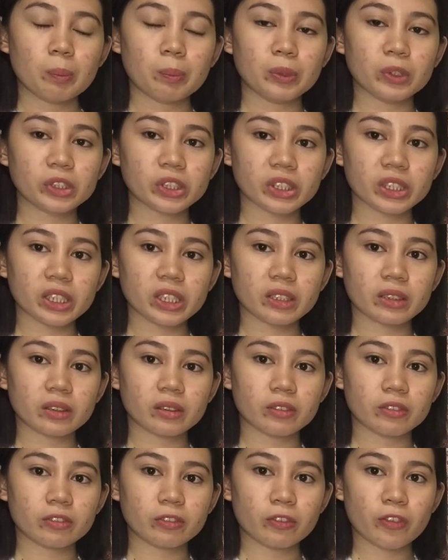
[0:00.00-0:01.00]
push it
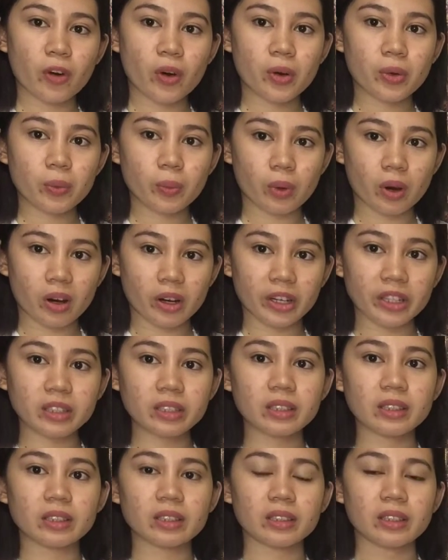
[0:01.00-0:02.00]

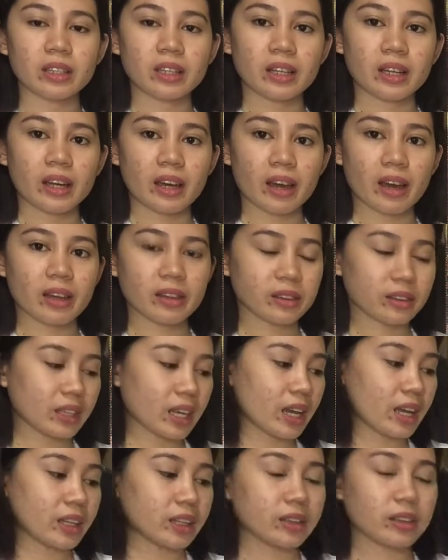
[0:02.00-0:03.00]
forward and
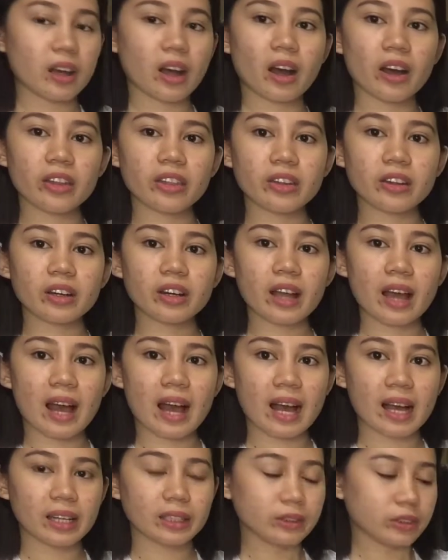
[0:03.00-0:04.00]
then the other
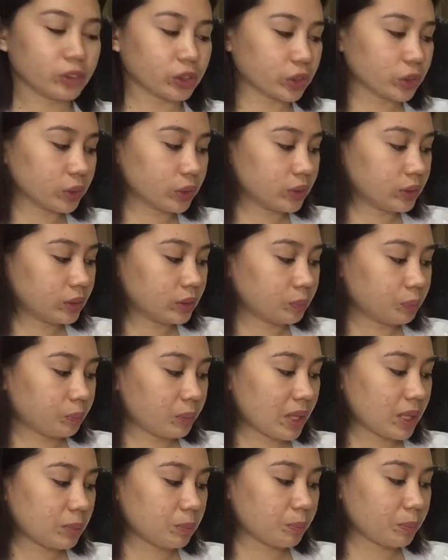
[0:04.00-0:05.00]
hand should
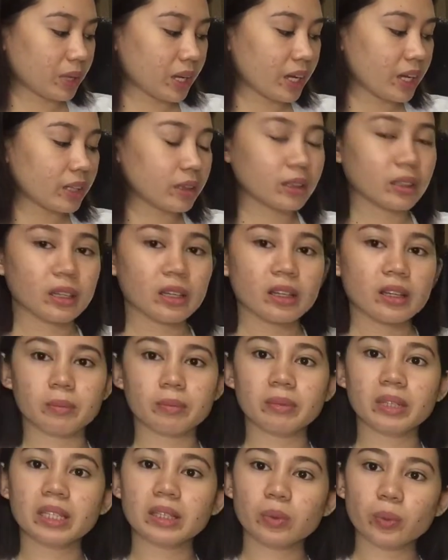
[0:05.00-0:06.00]

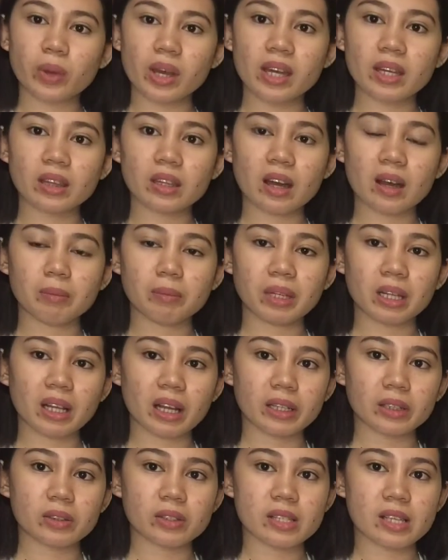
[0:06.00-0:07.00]
midway the
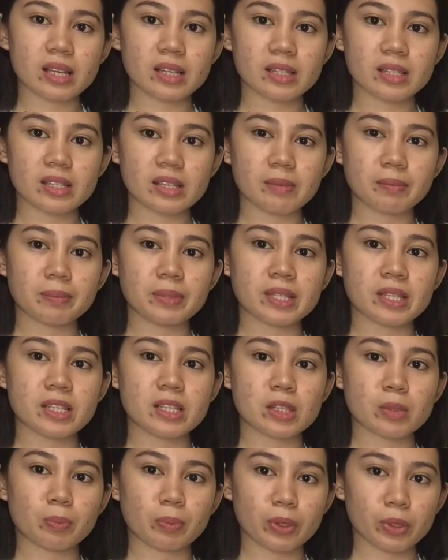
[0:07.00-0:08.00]
umbilicus and
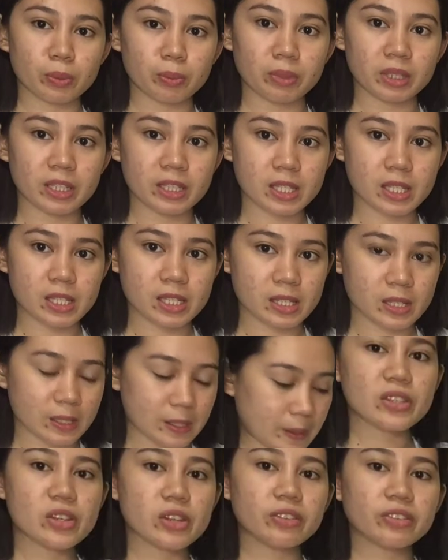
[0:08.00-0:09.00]
symphysis pubis.
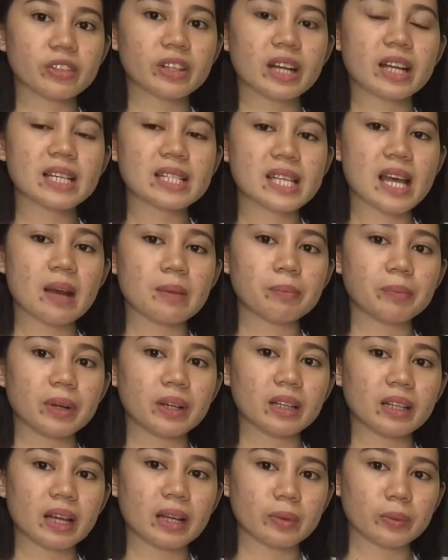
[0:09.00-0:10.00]
So for example,
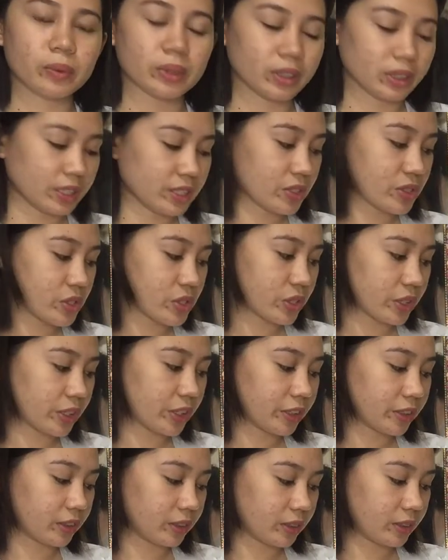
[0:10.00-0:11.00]
I will
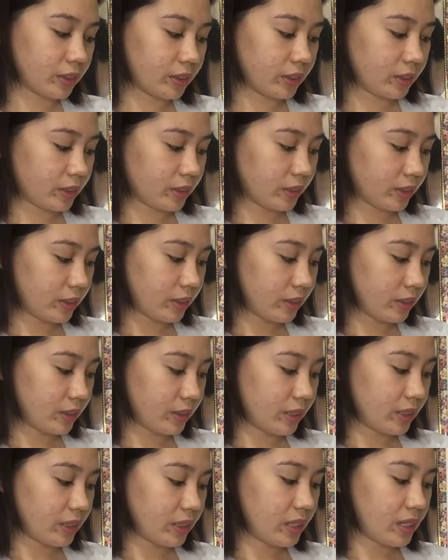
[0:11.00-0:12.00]
insert,
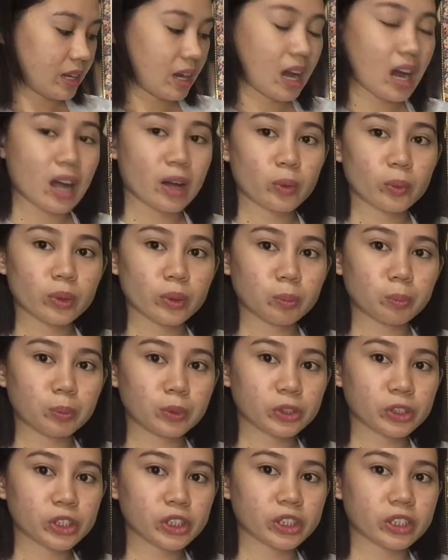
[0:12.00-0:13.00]
I will
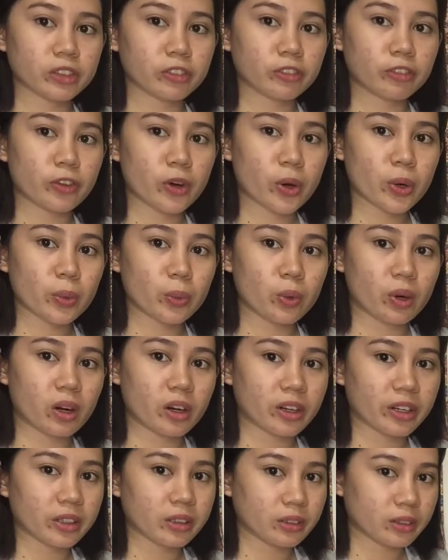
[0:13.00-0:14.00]
push it
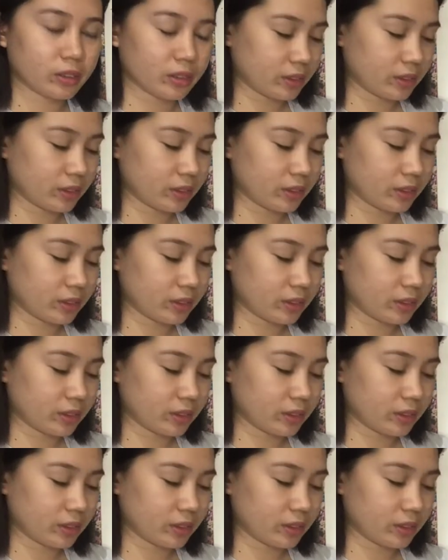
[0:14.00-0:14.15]
forward,